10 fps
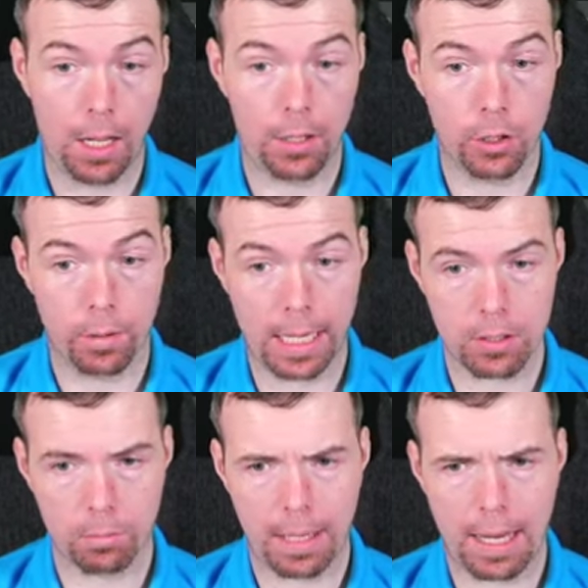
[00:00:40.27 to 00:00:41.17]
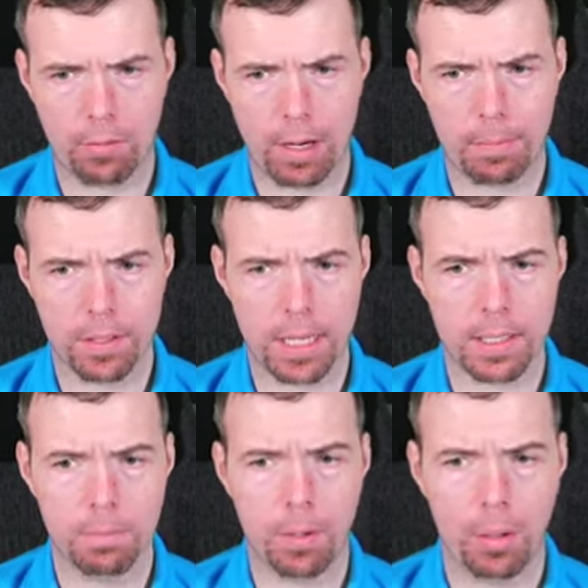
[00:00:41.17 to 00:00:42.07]
Newcastle player
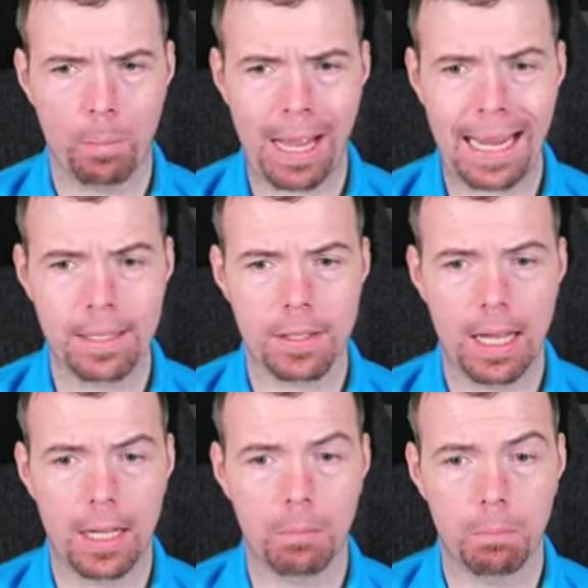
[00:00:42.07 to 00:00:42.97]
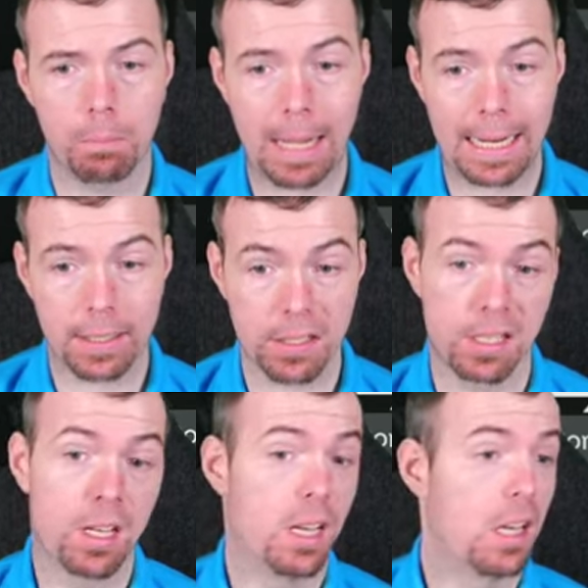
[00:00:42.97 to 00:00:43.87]
represented by Painter and Banks.
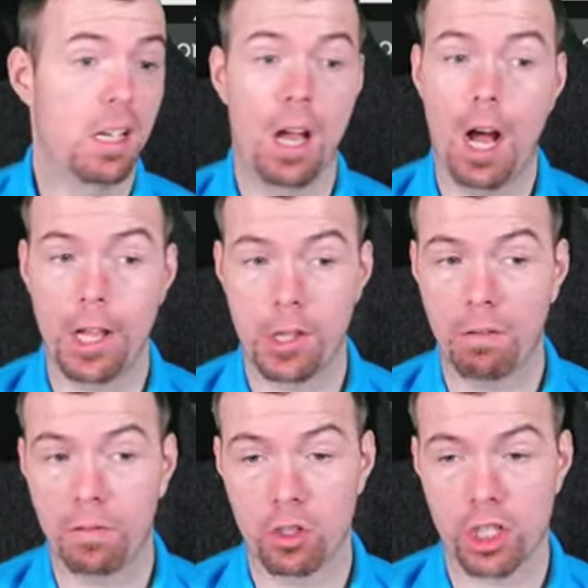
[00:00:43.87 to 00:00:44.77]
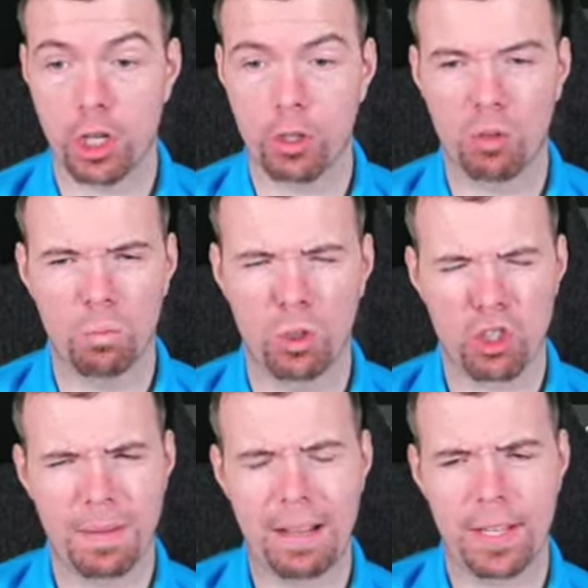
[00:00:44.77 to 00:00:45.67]
I unfortunately don't know much
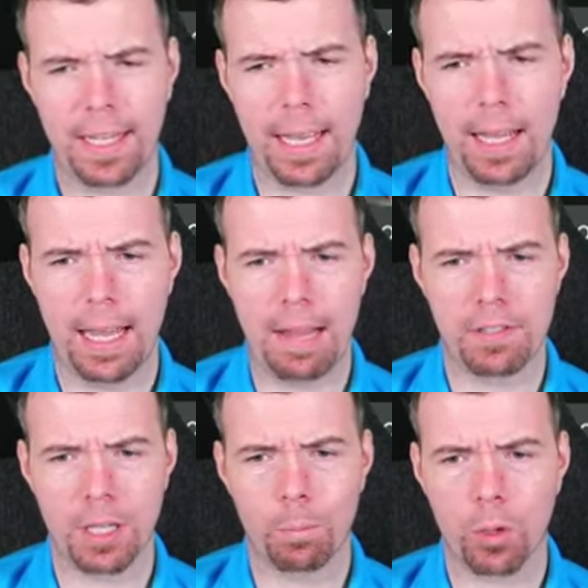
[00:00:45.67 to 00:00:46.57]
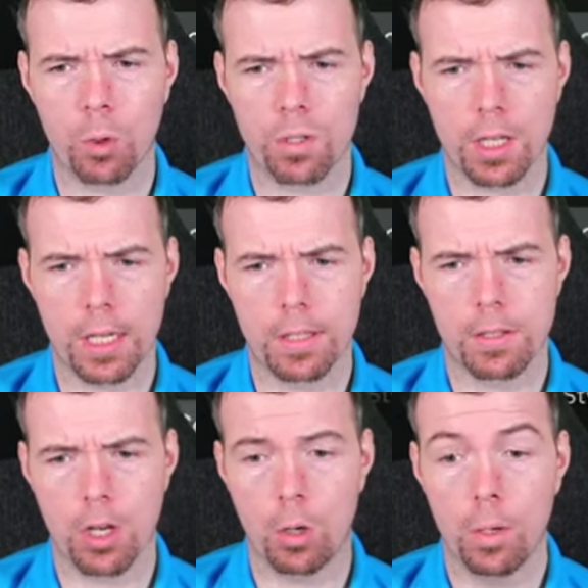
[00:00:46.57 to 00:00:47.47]
about the FC Pro scene,
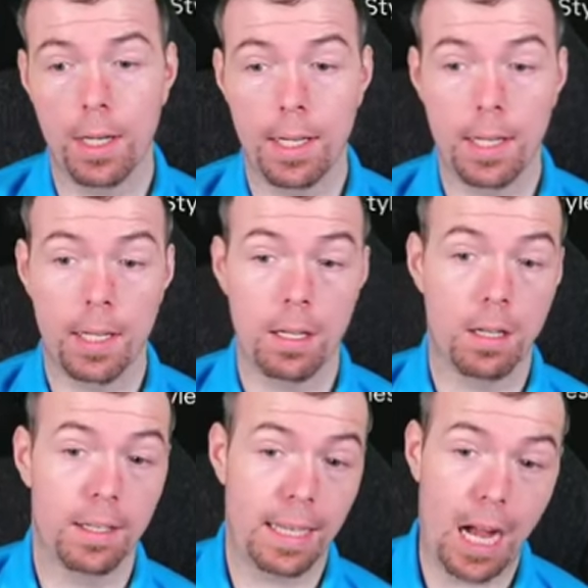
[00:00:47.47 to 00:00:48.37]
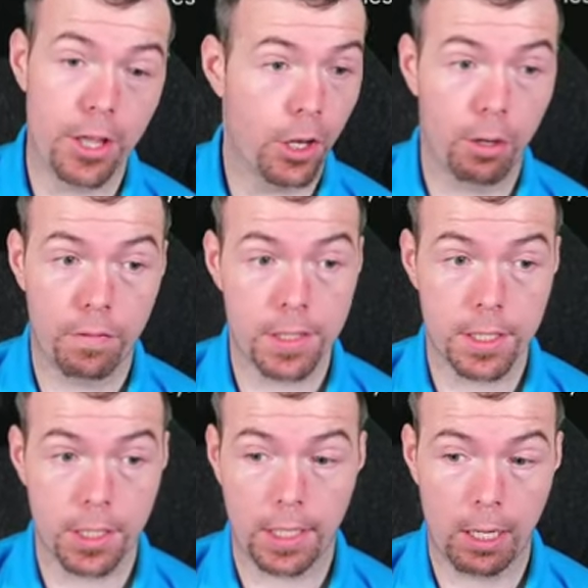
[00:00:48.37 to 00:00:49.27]
so I don't know if this is
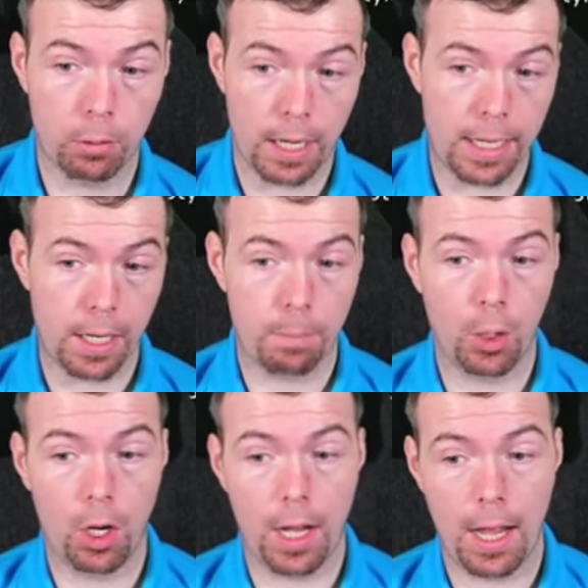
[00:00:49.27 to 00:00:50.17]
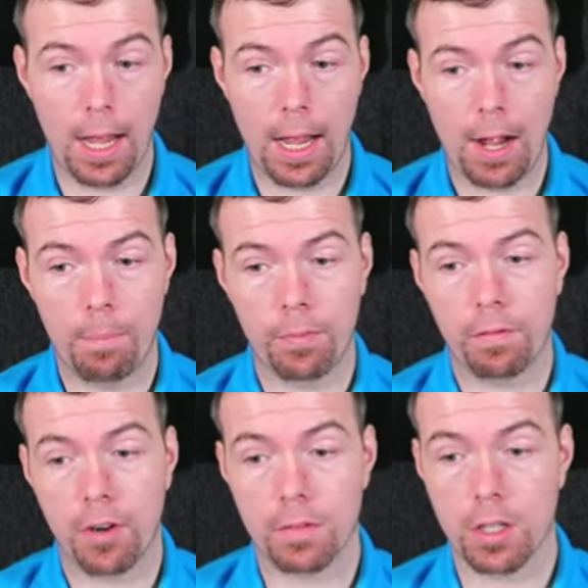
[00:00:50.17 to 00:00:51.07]
going to get upgraded. But
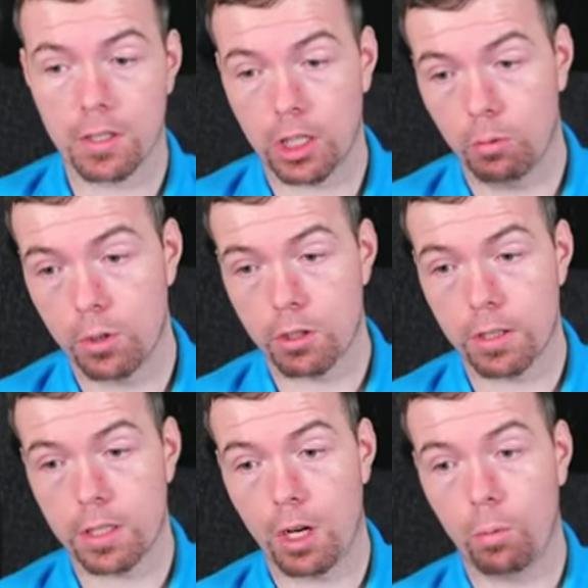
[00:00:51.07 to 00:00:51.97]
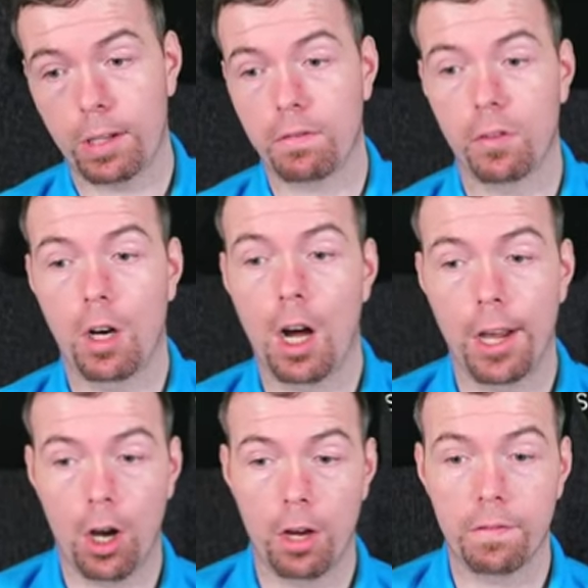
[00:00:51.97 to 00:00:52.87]
5-star skill moves, 3-star weak foot, high,
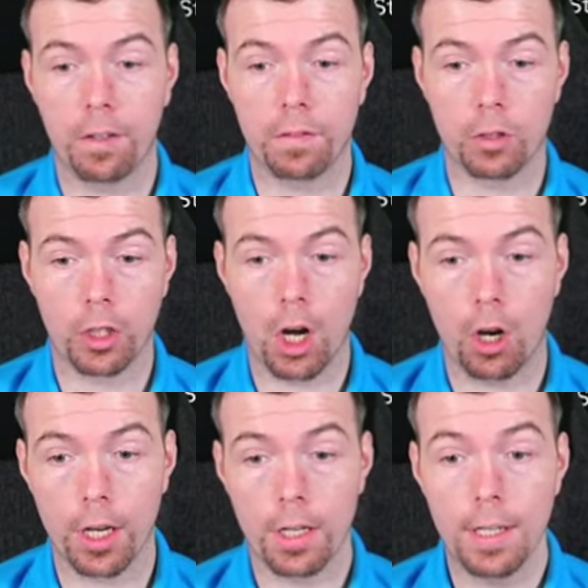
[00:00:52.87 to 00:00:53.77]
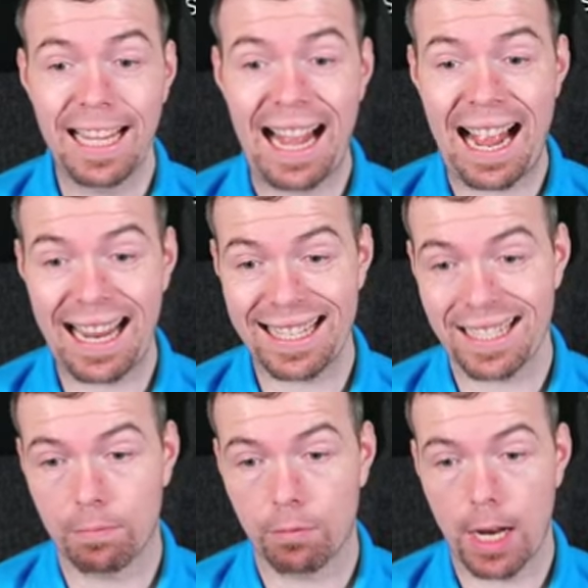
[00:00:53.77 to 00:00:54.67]
5'9".
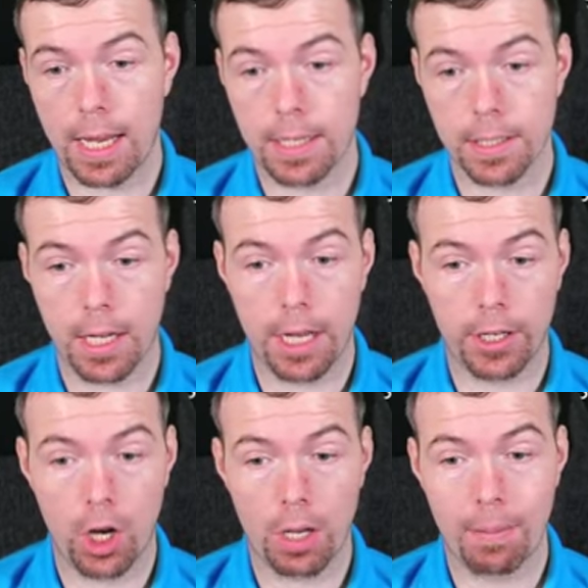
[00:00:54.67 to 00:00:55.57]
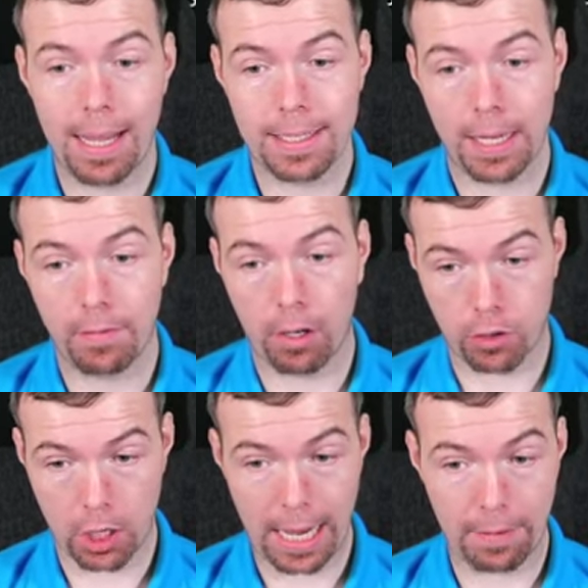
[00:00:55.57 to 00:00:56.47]
87 rated, 90 pace, 85
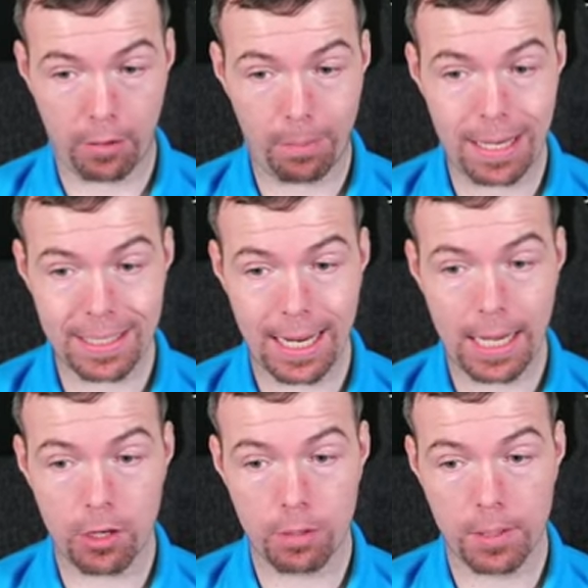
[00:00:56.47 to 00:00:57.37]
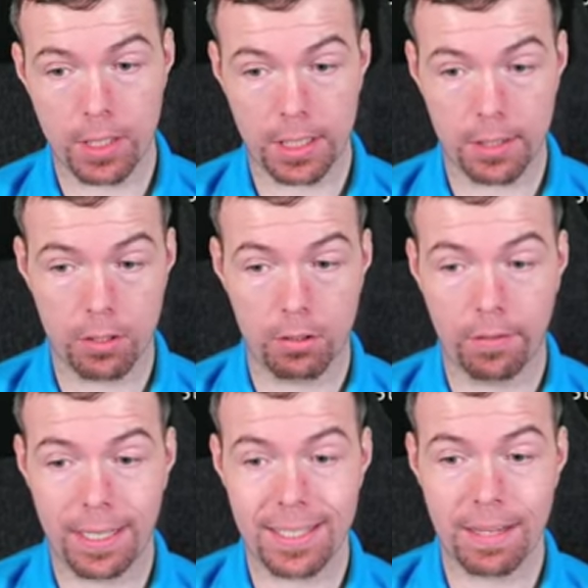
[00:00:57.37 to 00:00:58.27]
shot, 83 passing, 88 dribbling, 62
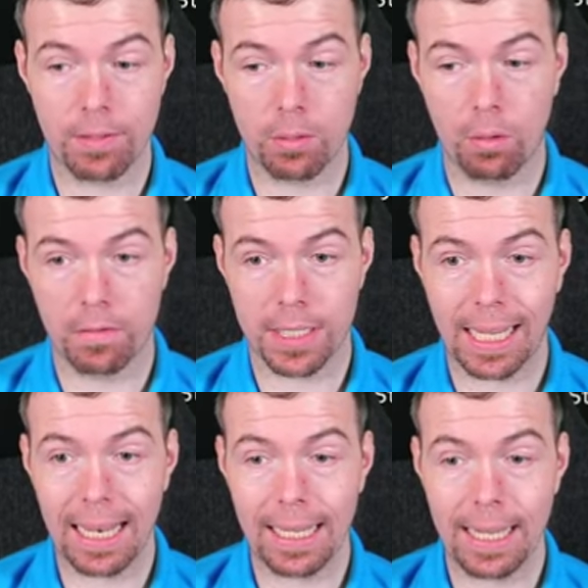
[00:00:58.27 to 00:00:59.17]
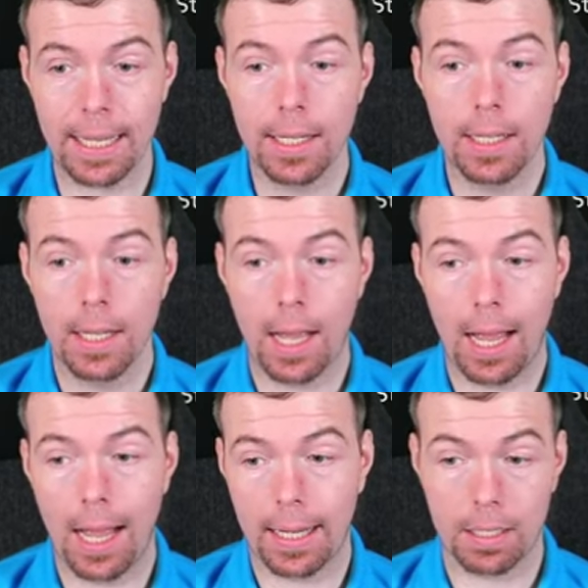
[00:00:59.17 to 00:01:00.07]
defence, 71 physicality.
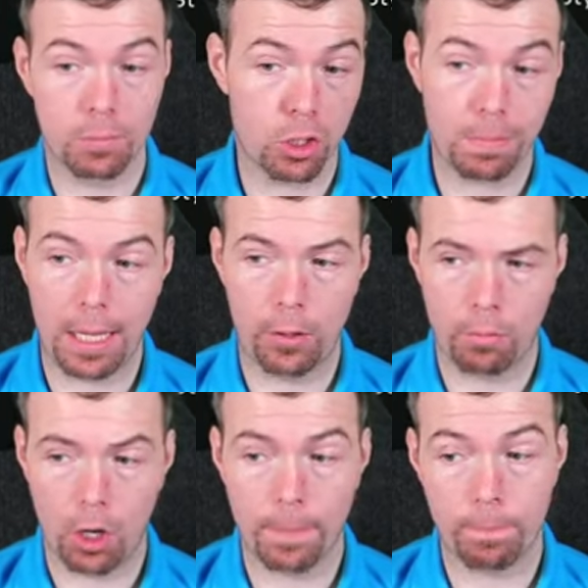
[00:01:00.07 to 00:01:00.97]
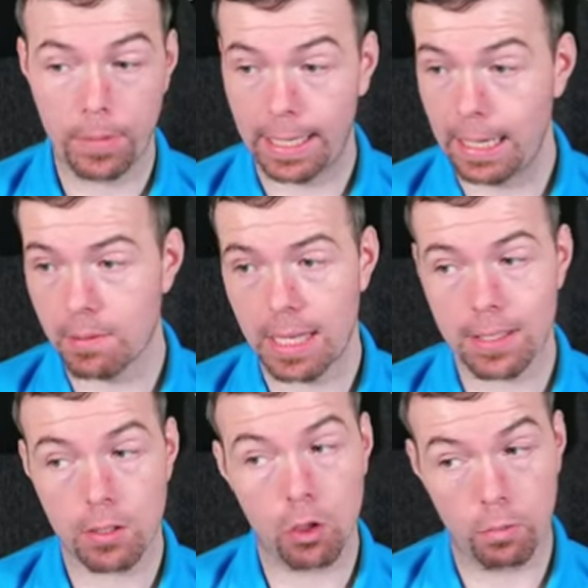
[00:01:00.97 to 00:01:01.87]
Can just play on the right. In-game
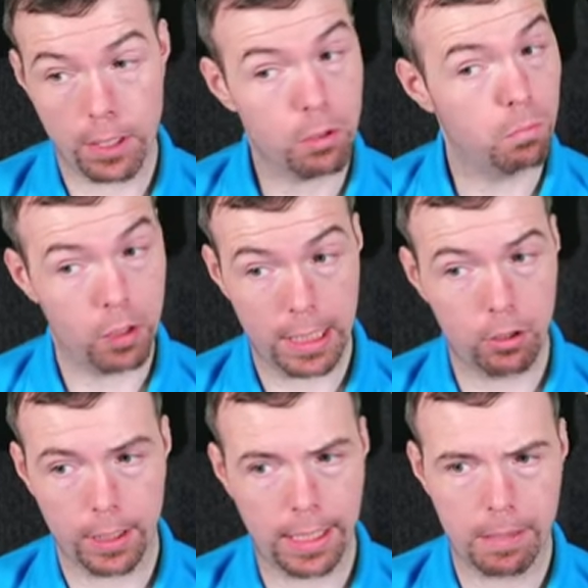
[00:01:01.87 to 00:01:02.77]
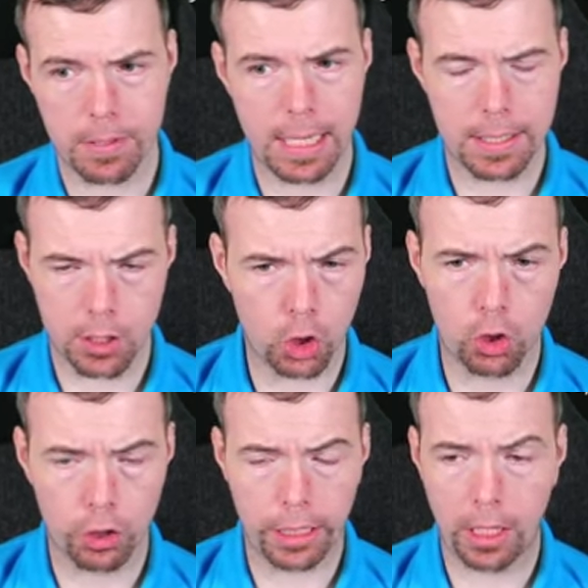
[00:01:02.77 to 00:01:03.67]
stats, there is some really good in-game stats. It's a
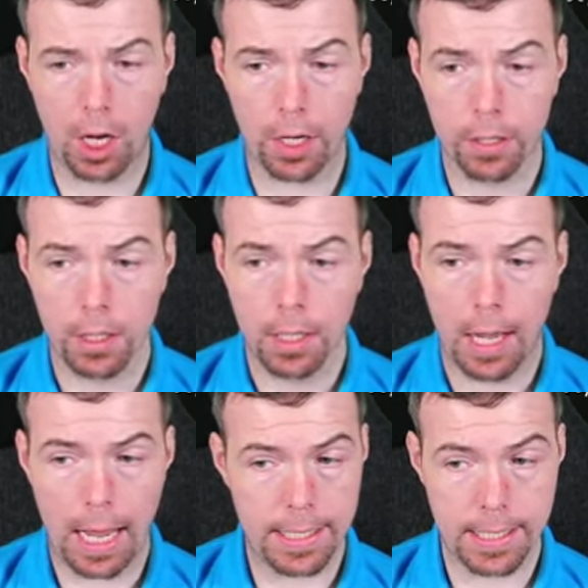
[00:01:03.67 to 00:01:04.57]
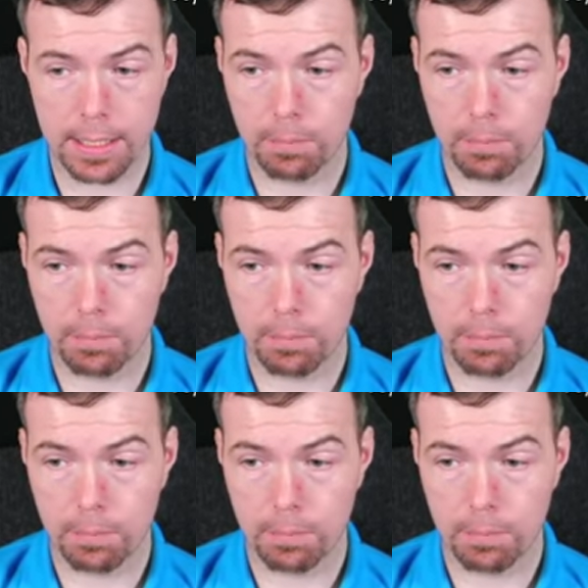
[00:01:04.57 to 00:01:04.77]
good-looking card. Decent